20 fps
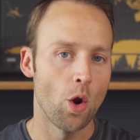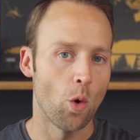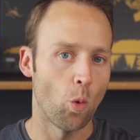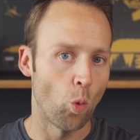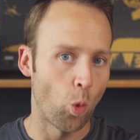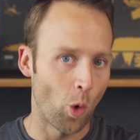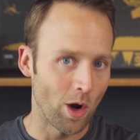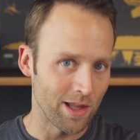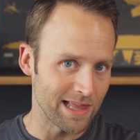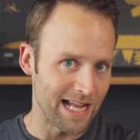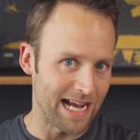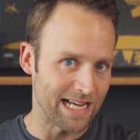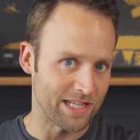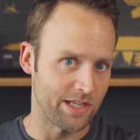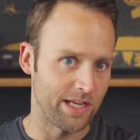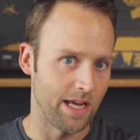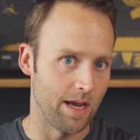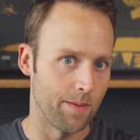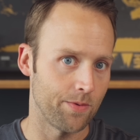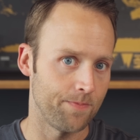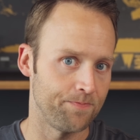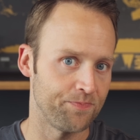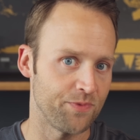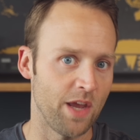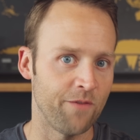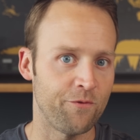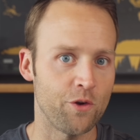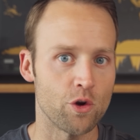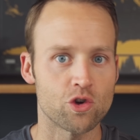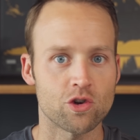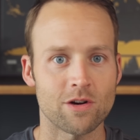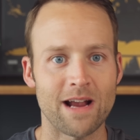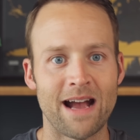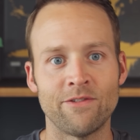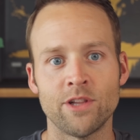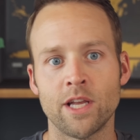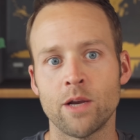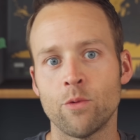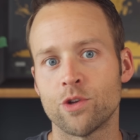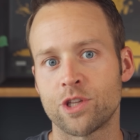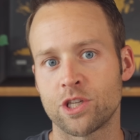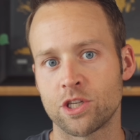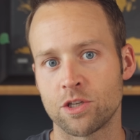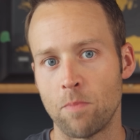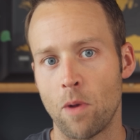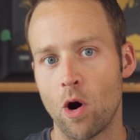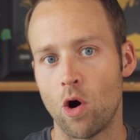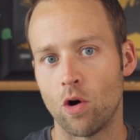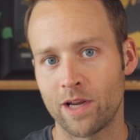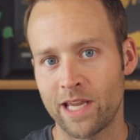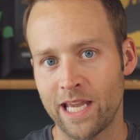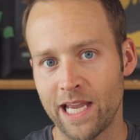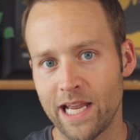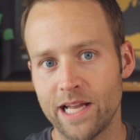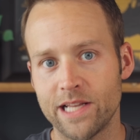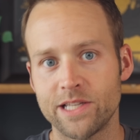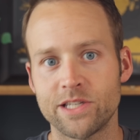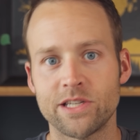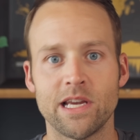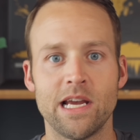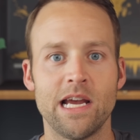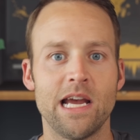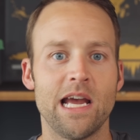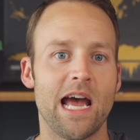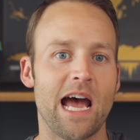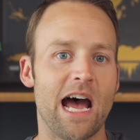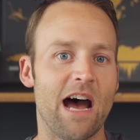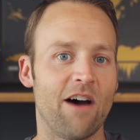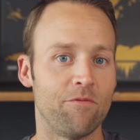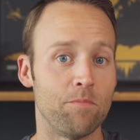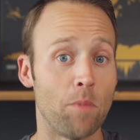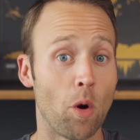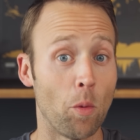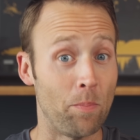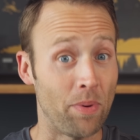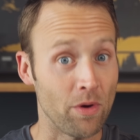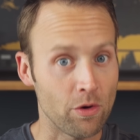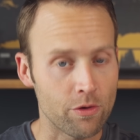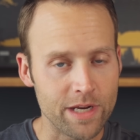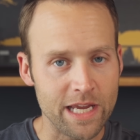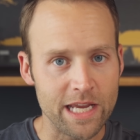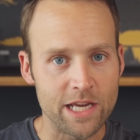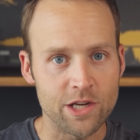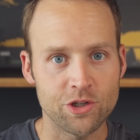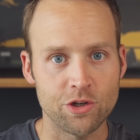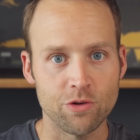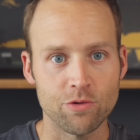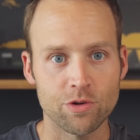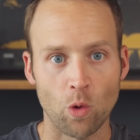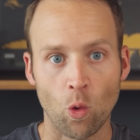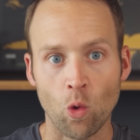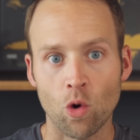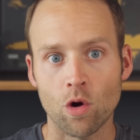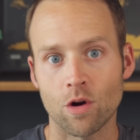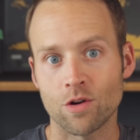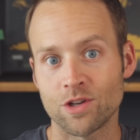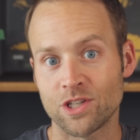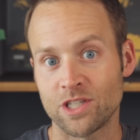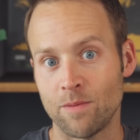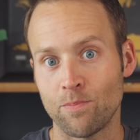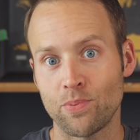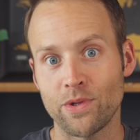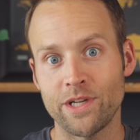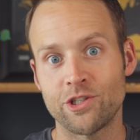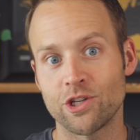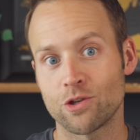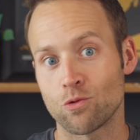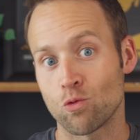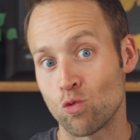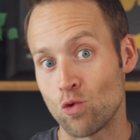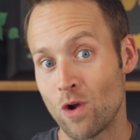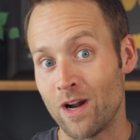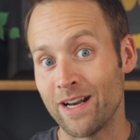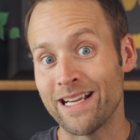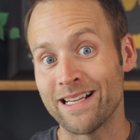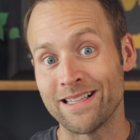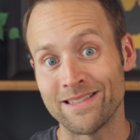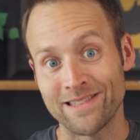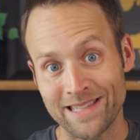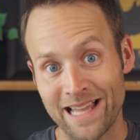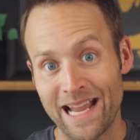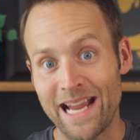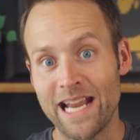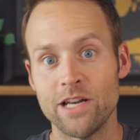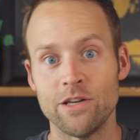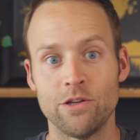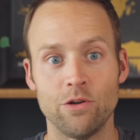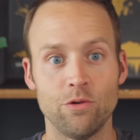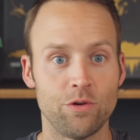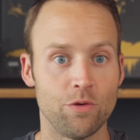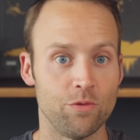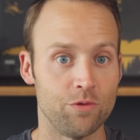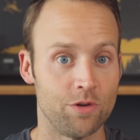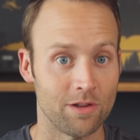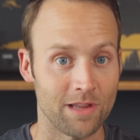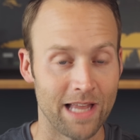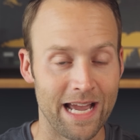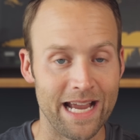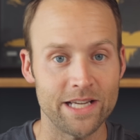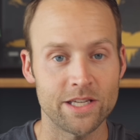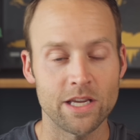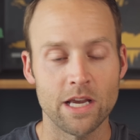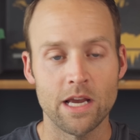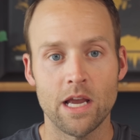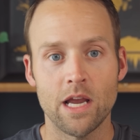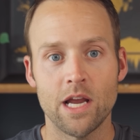One last tip. If you're traveling with small kids, have mobility issues, or are simply just running late due to delays,